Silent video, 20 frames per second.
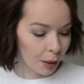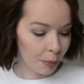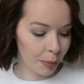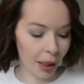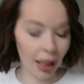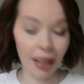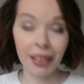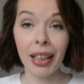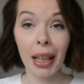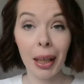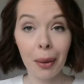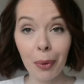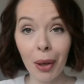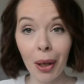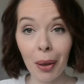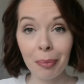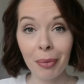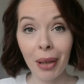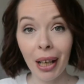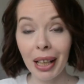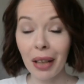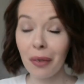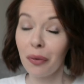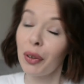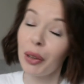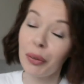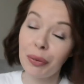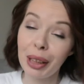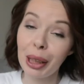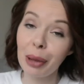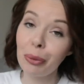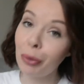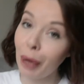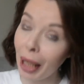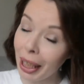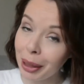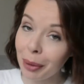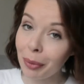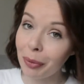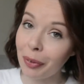But they were my 50
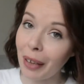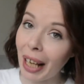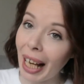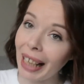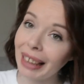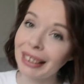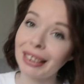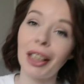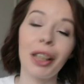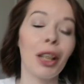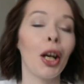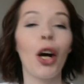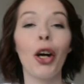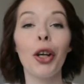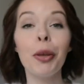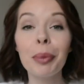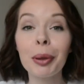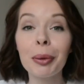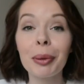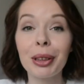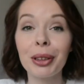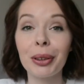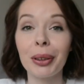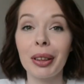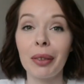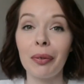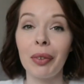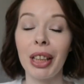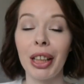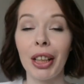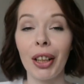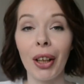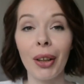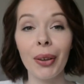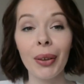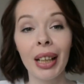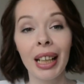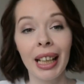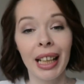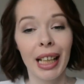random facts. I hope you enjoyed the
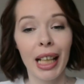video.